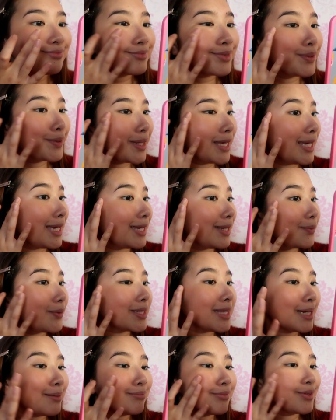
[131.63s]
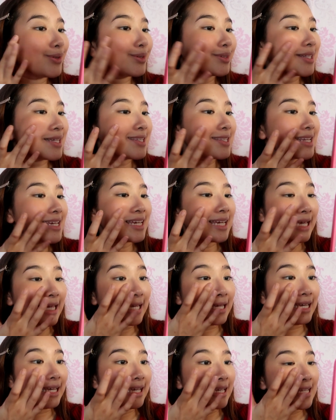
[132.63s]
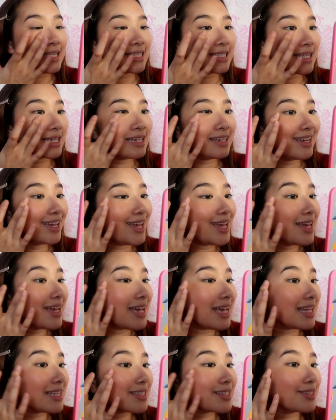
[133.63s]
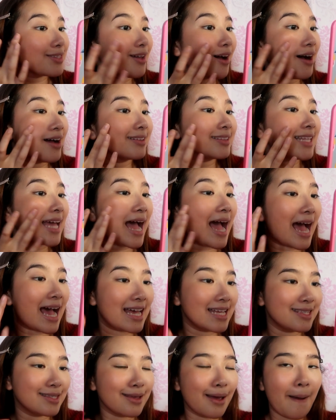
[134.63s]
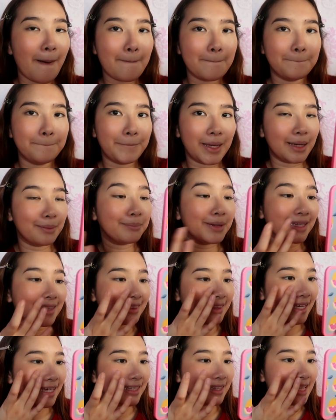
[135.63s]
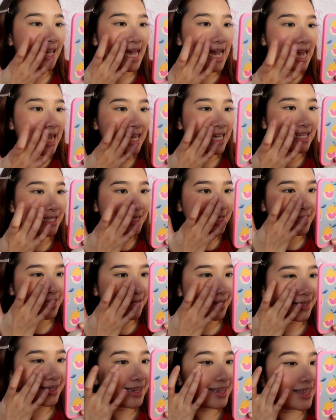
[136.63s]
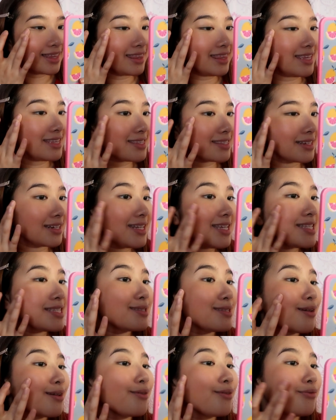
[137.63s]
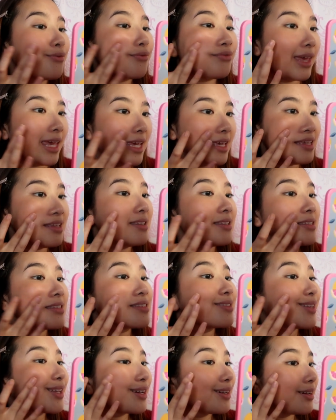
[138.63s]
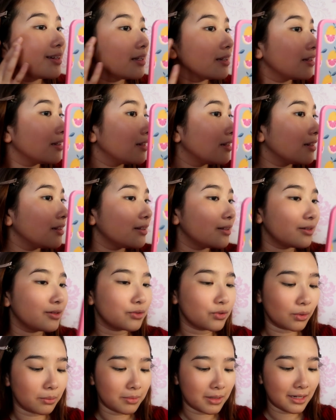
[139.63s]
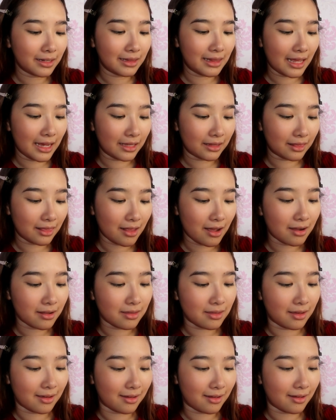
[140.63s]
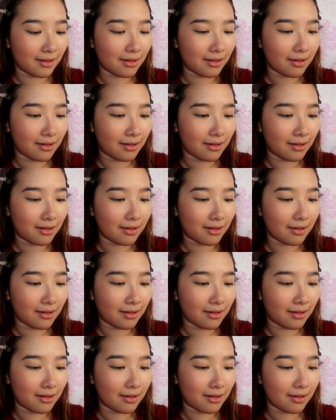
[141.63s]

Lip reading: Okay, what I'm noticing is it's not as pigmented as the Sunny's face. Sobrang light lang niya.